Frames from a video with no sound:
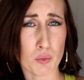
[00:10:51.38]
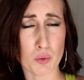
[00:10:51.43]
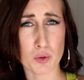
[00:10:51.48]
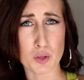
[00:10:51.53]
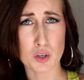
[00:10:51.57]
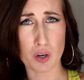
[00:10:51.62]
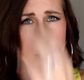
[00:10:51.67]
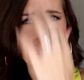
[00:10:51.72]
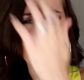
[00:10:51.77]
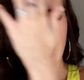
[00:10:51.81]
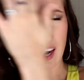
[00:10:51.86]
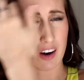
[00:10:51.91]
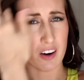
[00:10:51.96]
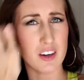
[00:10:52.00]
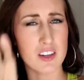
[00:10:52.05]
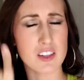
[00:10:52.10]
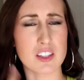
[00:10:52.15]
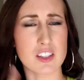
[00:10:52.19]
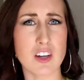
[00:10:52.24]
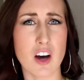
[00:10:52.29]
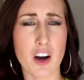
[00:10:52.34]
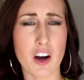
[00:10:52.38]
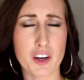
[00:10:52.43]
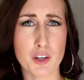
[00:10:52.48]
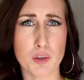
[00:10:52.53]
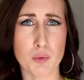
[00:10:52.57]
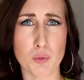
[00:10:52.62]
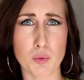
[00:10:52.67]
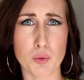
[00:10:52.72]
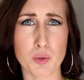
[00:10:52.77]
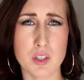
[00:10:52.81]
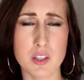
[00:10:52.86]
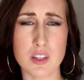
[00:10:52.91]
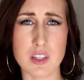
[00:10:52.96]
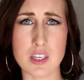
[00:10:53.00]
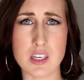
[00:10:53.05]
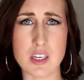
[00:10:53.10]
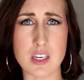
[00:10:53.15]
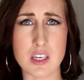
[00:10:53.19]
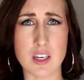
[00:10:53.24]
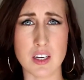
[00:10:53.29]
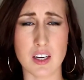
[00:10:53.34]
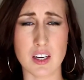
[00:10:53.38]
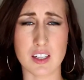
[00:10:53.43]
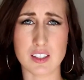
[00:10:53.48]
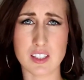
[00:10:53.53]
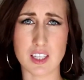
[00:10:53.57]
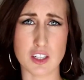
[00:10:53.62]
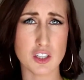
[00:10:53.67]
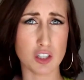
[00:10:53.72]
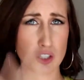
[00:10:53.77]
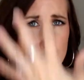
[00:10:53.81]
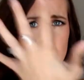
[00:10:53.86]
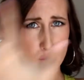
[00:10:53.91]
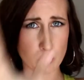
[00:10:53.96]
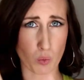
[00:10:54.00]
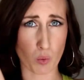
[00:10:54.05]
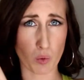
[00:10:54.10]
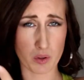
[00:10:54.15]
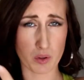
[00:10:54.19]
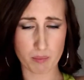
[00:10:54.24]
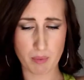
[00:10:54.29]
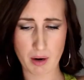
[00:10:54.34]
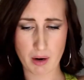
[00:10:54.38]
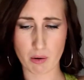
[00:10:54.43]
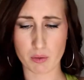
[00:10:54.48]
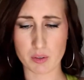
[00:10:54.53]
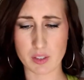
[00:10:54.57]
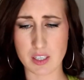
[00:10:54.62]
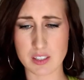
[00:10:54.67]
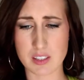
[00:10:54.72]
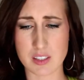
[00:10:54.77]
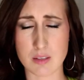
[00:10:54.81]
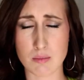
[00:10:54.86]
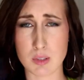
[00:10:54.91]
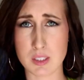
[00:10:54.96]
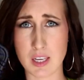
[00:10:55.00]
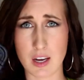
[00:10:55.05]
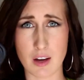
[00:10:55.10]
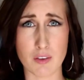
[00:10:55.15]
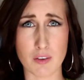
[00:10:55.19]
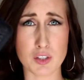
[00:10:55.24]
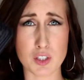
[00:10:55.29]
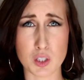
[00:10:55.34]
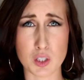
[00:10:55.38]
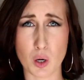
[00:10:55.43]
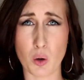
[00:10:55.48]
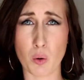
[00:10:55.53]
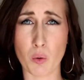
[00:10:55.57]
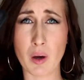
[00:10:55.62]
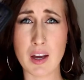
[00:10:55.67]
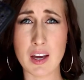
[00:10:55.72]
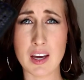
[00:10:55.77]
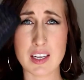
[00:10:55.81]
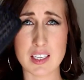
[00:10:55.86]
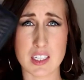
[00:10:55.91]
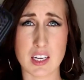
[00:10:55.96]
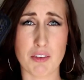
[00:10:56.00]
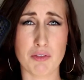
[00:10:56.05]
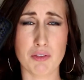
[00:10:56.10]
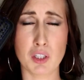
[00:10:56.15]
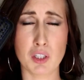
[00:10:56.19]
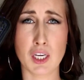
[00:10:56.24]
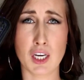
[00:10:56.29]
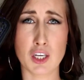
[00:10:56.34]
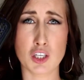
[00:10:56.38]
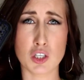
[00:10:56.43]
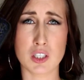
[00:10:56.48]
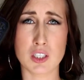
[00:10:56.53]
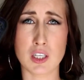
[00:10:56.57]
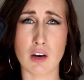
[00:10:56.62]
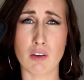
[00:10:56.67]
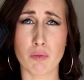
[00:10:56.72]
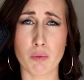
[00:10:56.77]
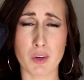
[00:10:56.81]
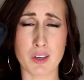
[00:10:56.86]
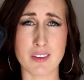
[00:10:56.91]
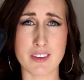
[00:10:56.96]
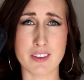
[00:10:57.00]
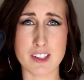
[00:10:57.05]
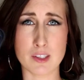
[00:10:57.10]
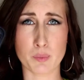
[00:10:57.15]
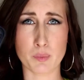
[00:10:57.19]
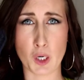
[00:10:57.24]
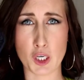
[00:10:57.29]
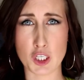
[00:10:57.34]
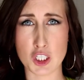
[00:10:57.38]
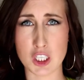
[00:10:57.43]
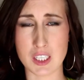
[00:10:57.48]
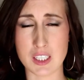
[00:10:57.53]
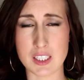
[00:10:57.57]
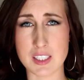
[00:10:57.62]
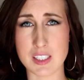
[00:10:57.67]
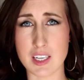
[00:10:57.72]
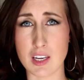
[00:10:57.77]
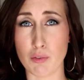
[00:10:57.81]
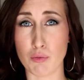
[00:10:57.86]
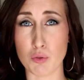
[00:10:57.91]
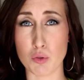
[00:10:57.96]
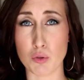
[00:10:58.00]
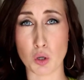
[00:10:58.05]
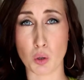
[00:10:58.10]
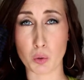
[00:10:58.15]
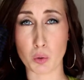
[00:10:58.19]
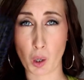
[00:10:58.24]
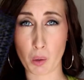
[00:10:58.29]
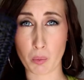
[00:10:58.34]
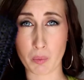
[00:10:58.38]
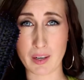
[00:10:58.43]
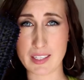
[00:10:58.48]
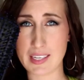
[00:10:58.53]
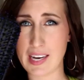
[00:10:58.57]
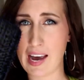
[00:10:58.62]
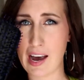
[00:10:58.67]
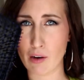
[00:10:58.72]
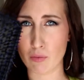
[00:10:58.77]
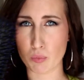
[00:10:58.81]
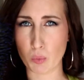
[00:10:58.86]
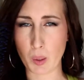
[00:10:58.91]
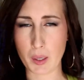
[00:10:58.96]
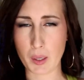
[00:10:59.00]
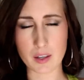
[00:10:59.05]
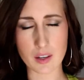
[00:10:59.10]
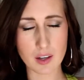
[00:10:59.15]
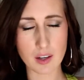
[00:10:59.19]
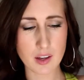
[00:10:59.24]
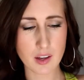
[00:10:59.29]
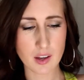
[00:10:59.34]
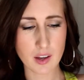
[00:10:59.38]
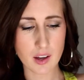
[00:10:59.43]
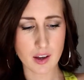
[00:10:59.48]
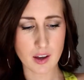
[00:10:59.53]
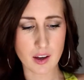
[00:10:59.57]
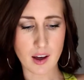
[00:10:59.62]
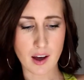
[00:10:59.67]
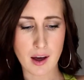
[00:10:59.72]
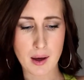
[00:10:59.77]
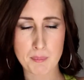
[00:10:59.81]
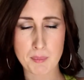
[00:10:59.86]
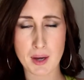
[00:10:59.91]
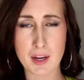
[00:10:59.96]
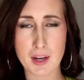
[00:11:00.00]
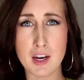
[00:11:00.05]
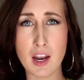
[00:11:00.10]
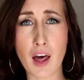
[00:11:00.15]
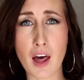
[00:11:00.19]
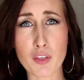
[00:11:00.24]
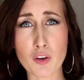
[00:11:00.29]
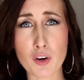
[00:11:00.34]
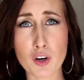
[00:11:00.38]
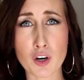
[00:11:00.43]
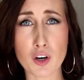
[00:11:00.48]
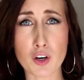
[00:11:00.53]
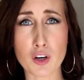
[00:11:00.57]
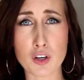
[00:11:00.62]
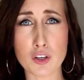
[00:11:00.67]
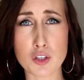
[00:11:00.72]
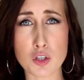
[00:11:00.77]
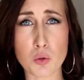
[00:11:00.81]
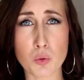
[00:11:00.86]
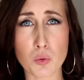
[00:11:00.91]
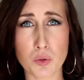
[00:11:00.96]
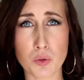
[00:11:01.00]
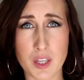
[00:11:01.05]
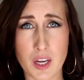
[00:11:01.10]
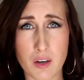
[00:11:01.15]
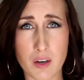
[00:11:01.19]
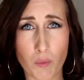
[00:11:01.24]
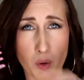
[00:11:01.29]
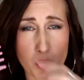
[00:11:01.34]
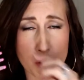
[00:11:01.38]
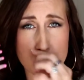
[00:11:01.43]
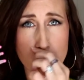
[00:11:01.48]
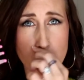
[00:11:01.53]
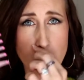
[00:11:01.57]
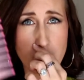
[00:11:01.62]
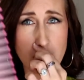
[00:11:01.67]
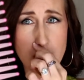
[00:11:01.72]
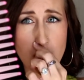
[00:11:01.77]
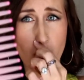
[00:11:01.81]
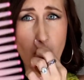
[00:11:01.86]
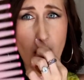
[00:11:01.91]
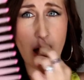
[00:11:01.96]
to ruin your hair, and it's not going to ruin the extensions or the micro links themselves. So definitely get yourself one of these brushes if you don't already have one. Another tool that works really